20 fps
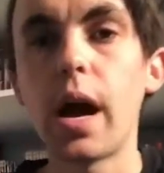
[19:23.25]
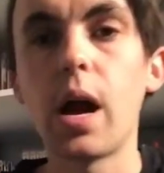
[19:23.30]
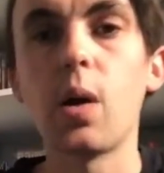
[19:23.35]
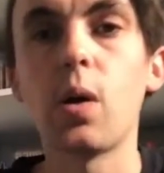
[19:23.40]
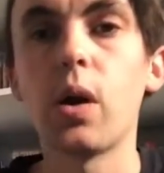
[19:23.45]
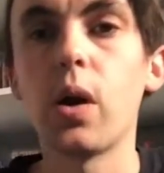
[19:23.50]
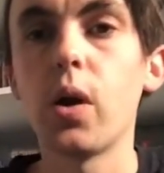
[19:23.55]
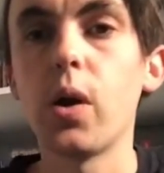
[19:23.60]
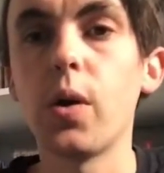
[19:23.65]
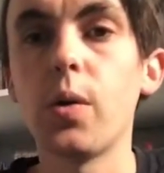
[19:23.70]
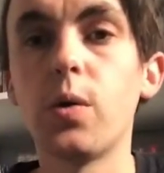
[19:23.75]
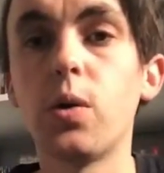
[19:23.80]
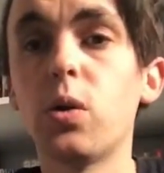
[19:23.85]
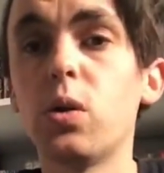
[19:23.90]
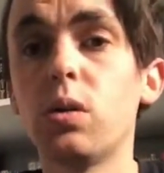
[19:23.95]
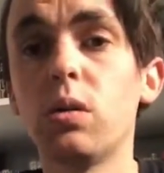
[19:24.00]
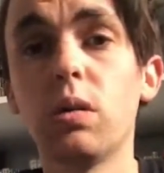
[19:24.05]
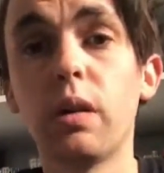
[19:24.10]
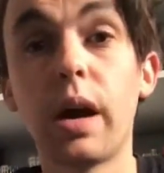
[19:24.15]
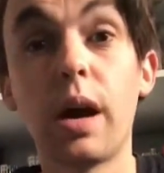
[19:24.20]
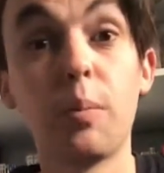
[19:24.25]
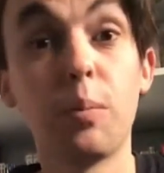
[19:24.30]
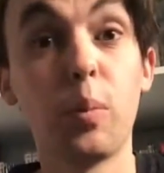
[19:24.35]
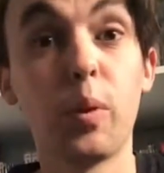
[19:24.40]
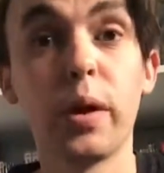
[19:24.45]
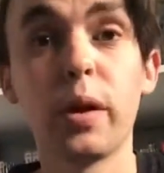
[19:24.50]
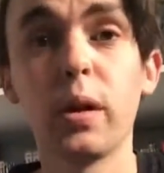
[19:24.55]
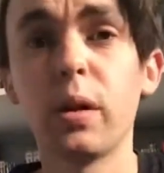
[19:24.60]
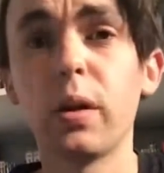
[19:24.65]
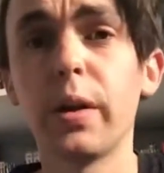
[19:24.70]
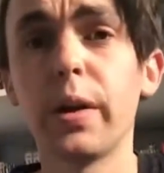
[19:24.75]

Arrow or Umbrella